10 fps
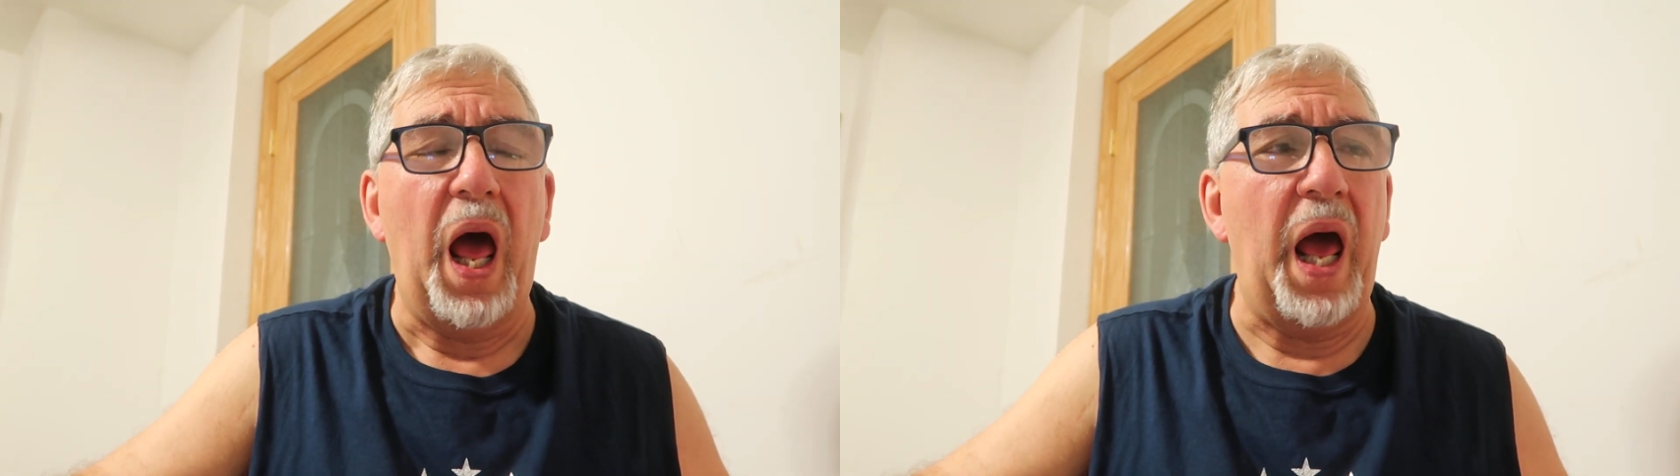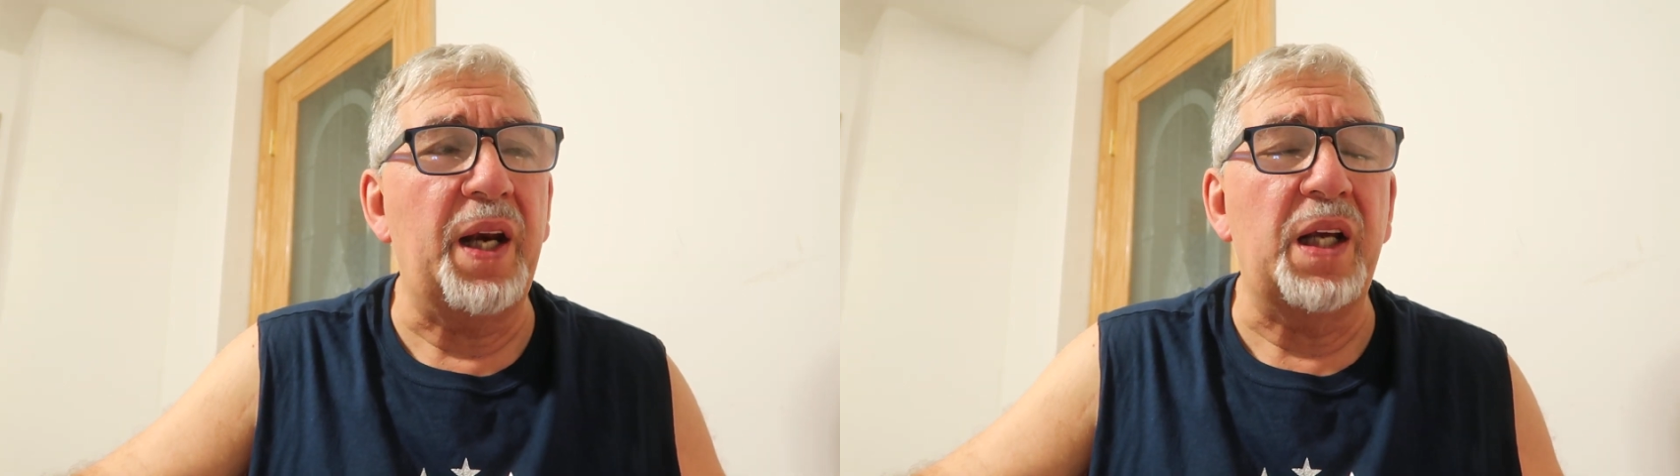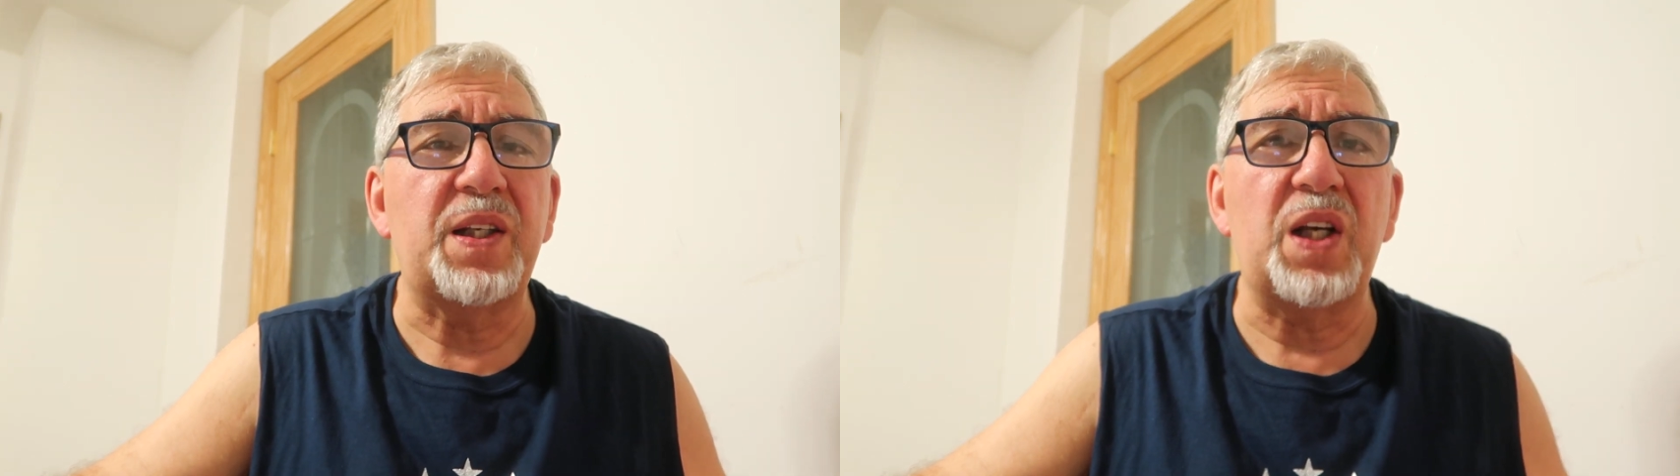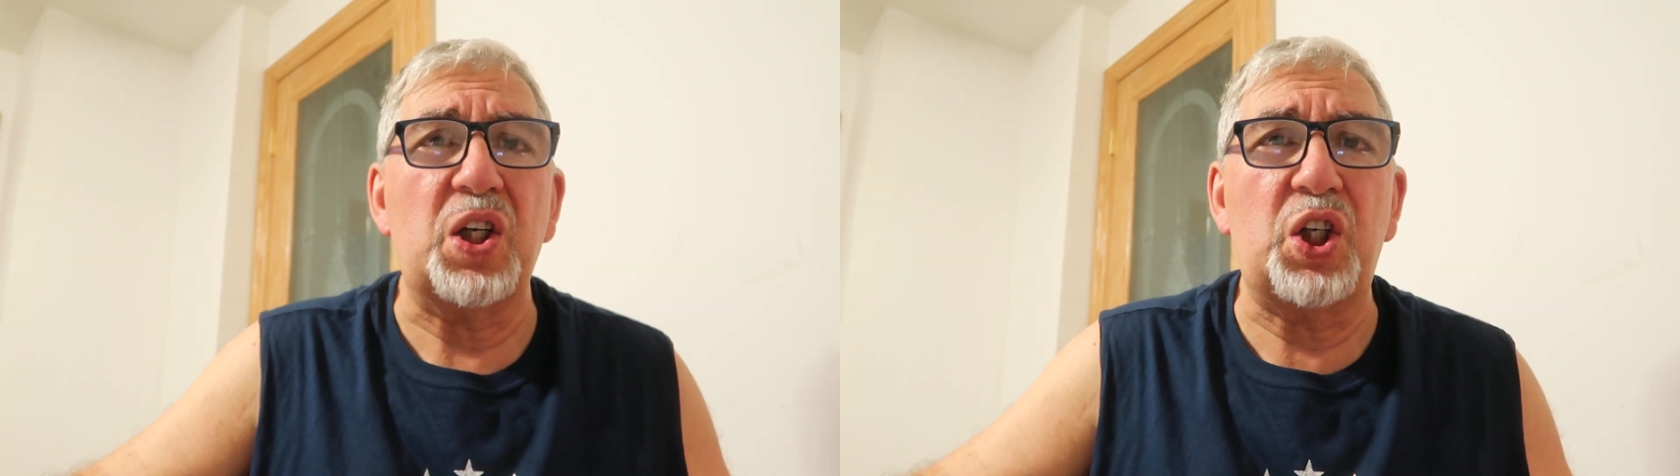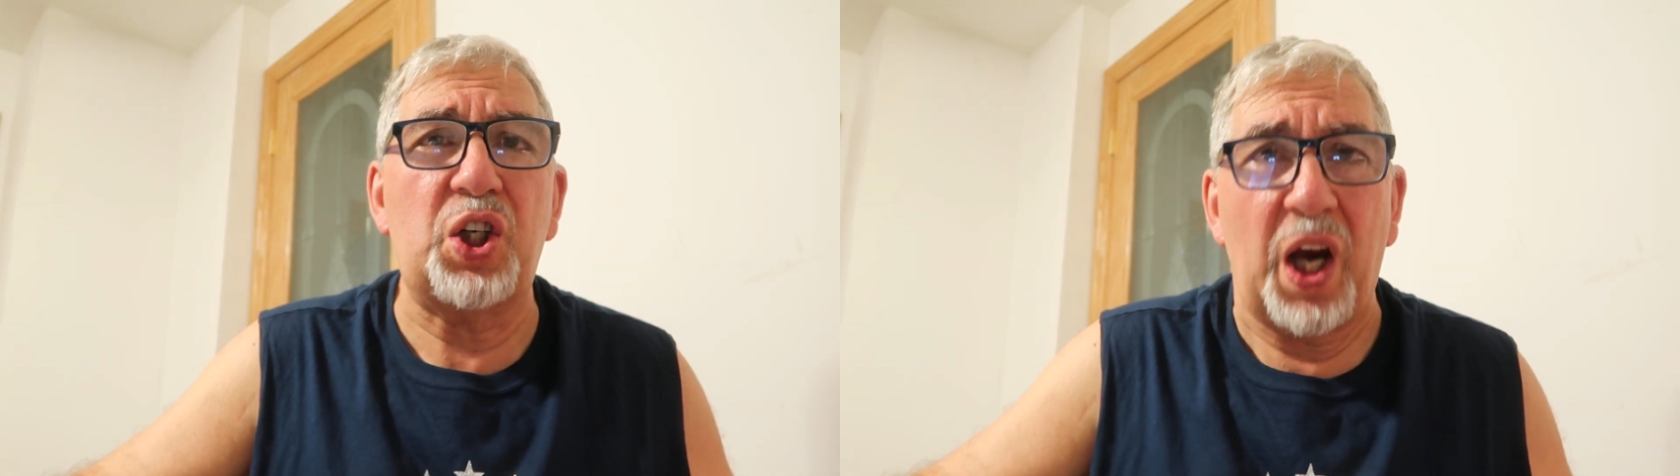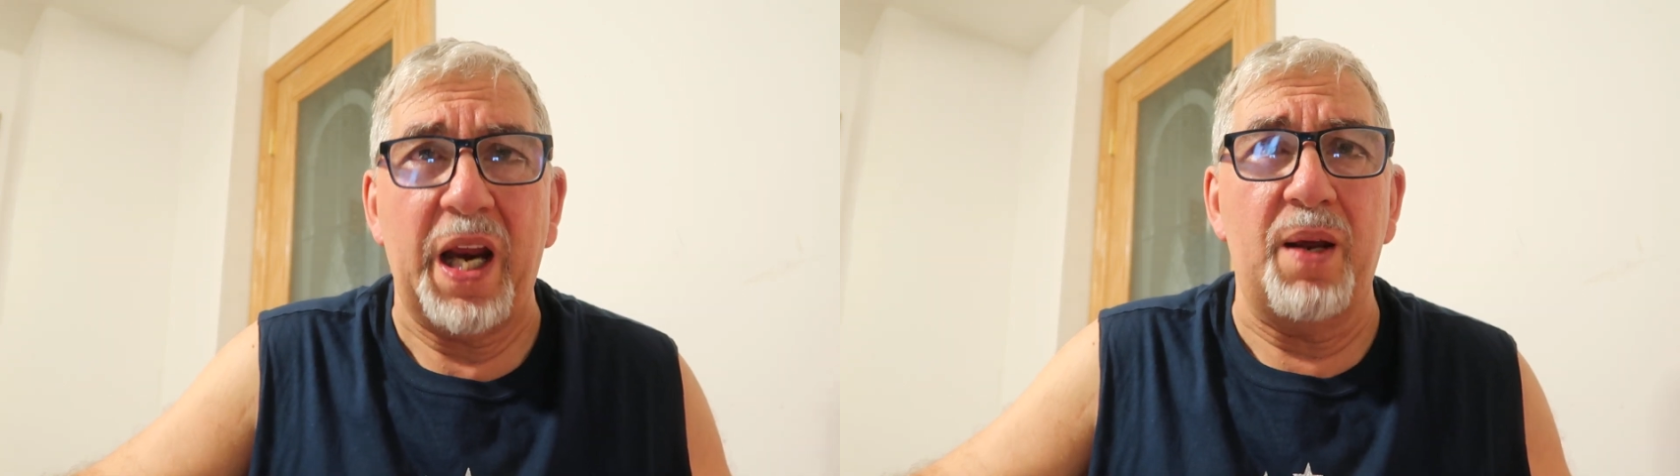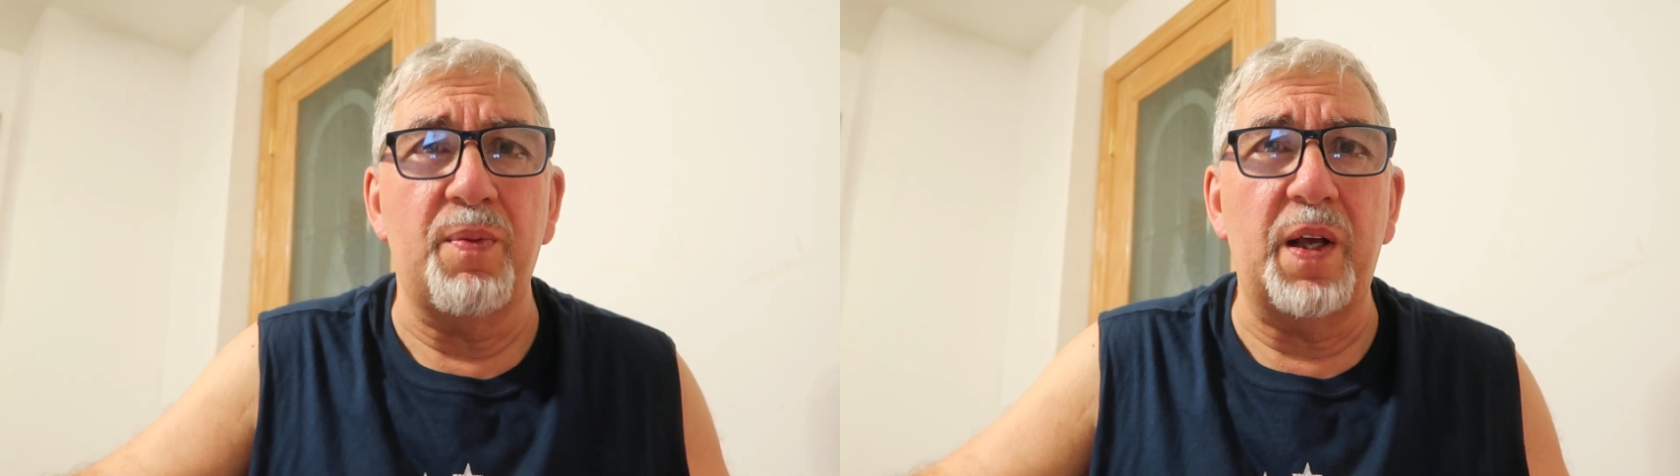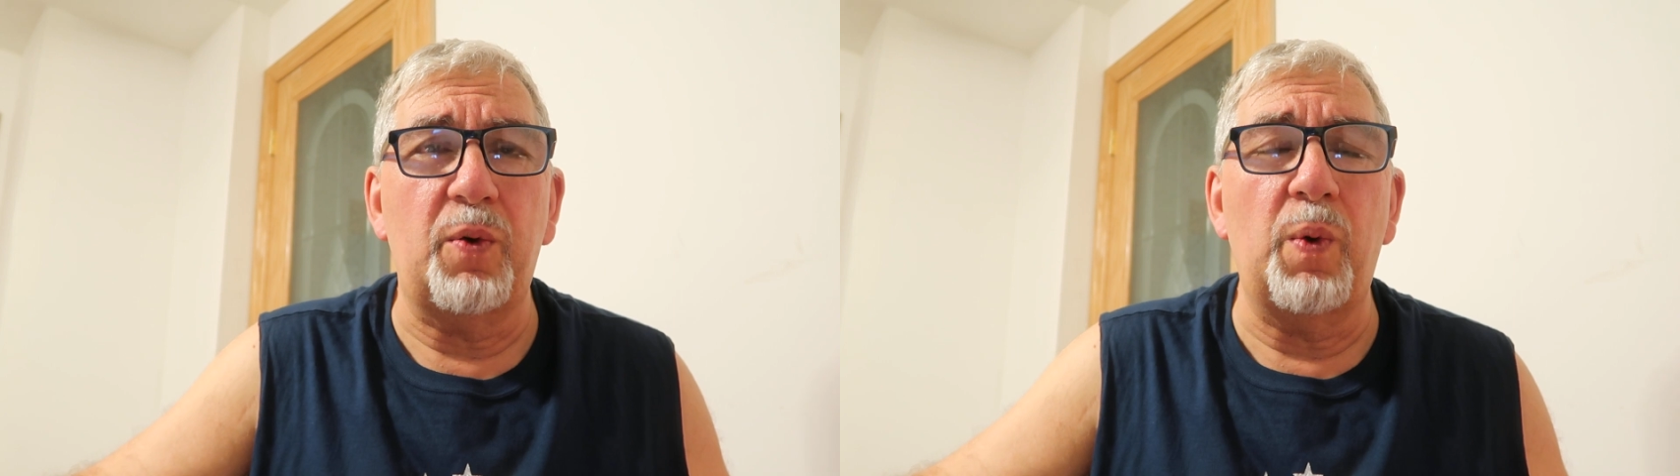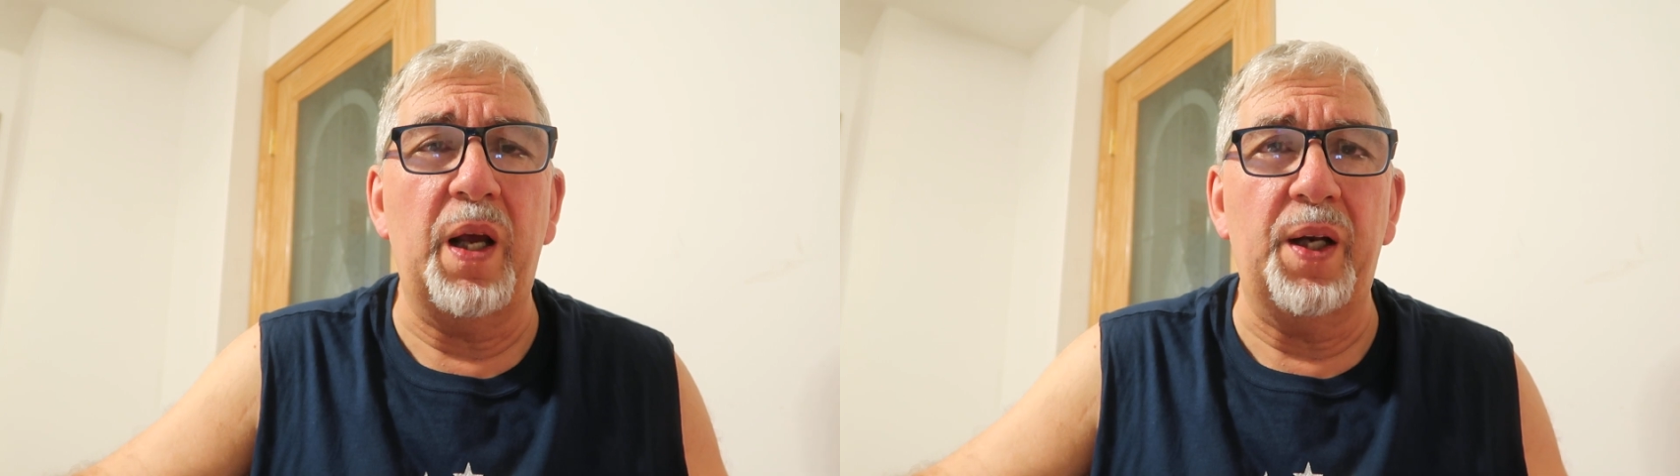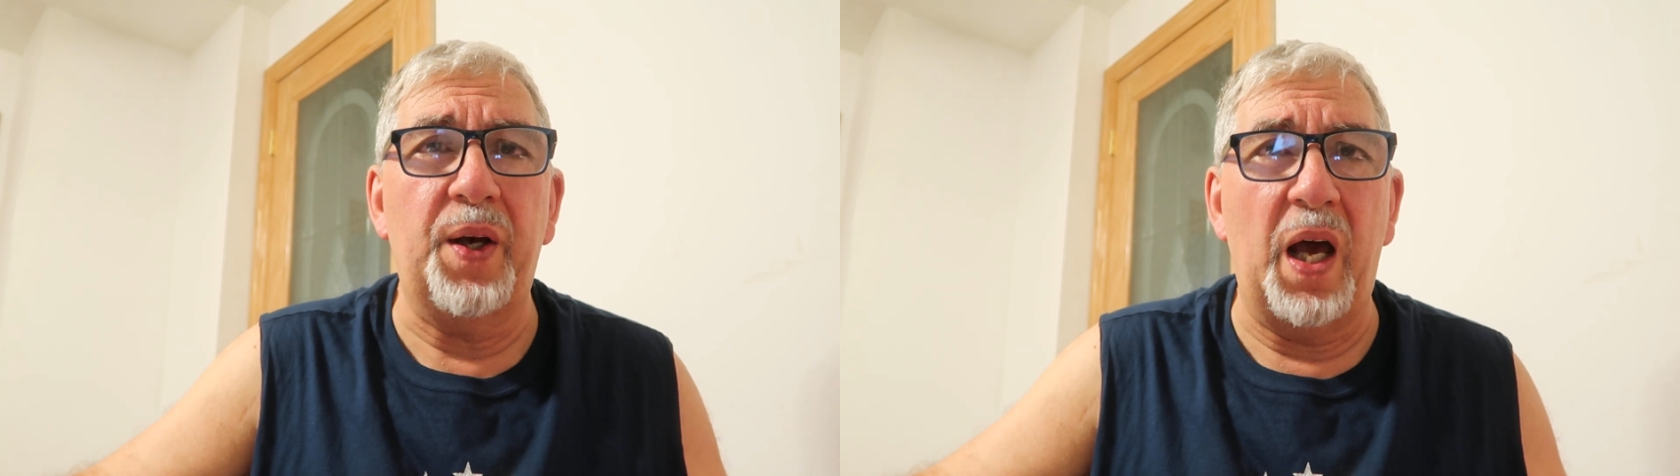and it's a shame that we
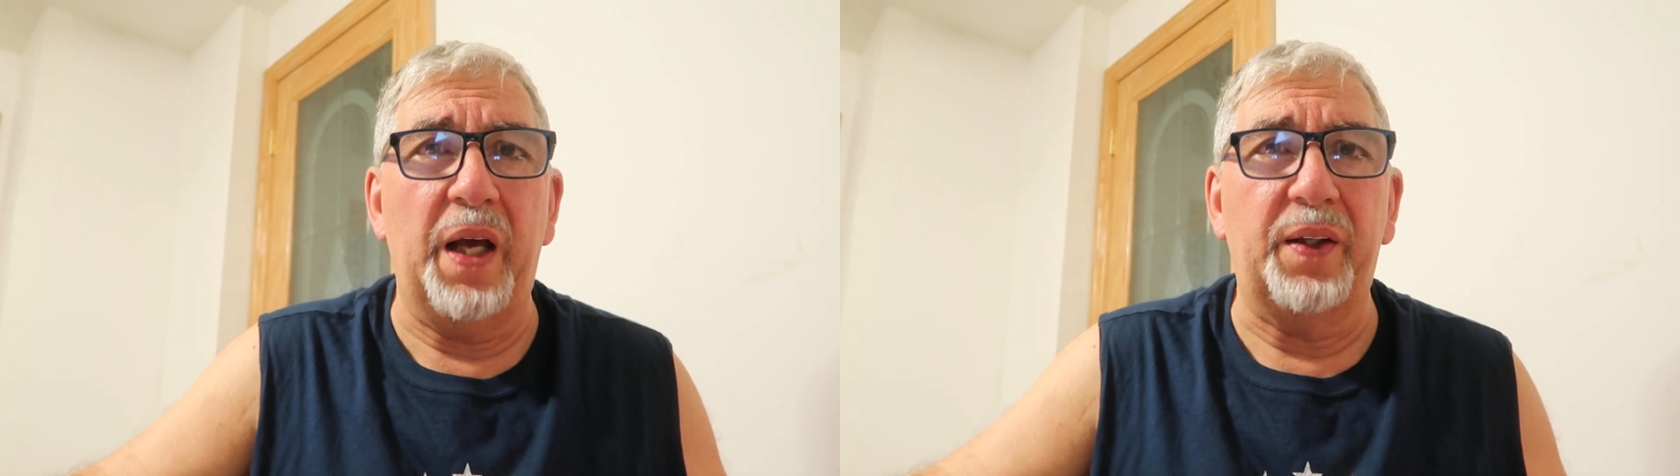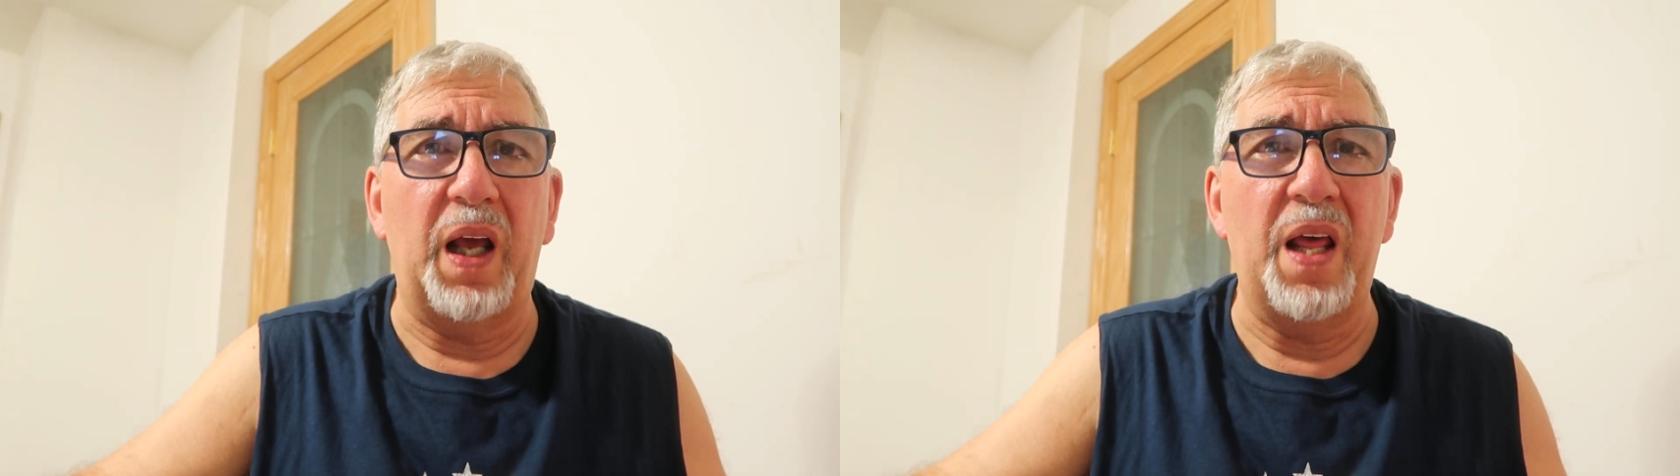are not,